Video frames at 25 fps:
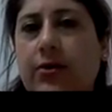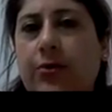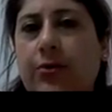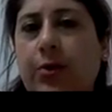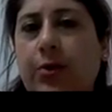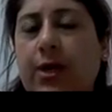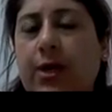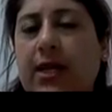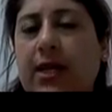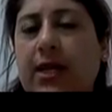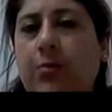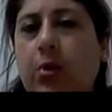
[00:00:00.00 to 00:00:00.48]

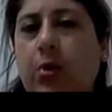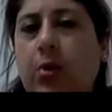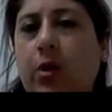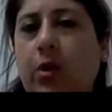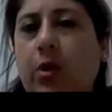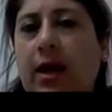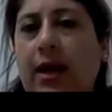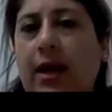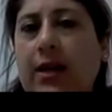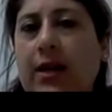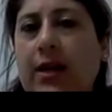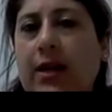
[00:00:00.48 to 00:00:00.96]
really
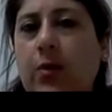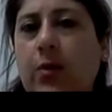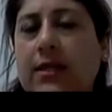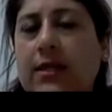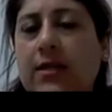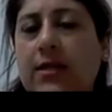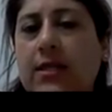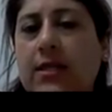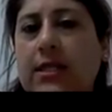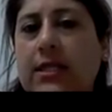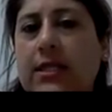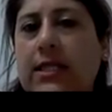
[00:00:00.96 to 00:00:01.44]
point out to
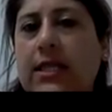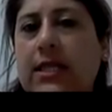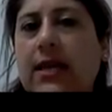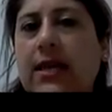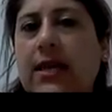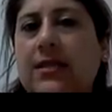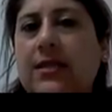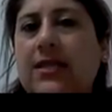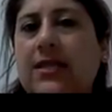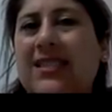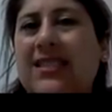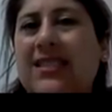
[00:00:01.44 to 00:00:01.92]
us in this
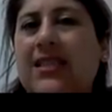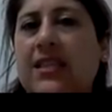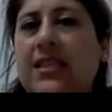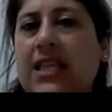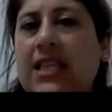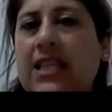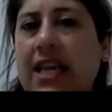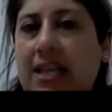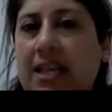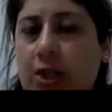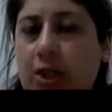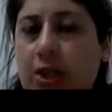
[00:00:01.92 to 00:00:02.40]
text is the
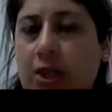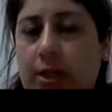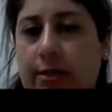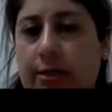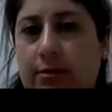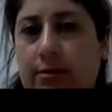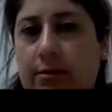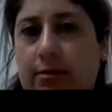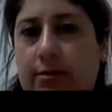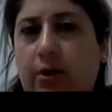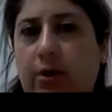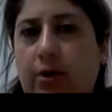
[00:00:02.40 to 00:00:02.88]

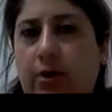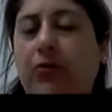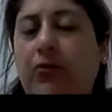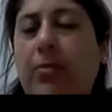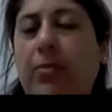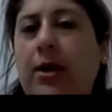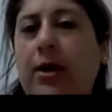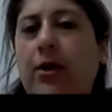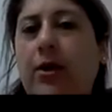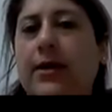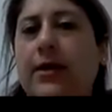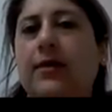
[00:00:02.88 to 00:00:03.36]
tension of
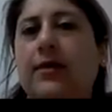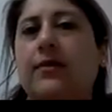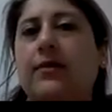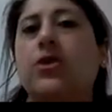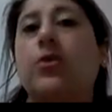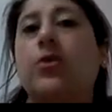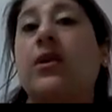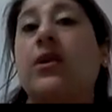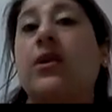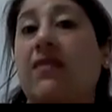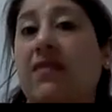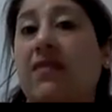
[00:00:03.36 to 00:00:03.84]
belonging to
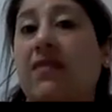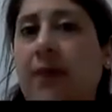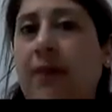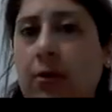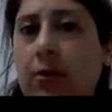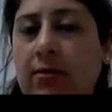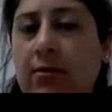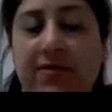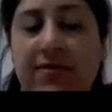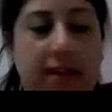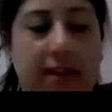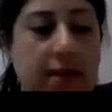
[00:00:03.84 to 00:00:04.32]
an
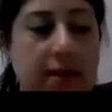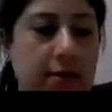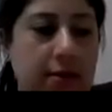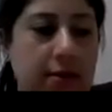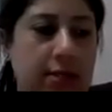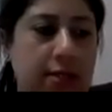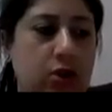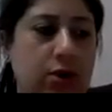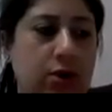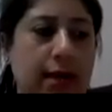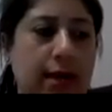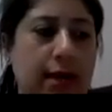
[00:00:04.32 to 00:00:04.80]
evolving
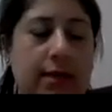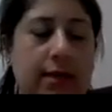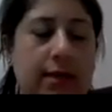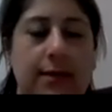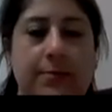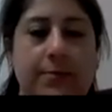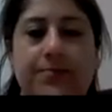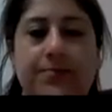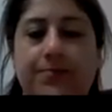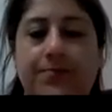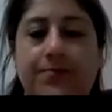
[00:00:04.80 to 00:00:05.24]
Australia.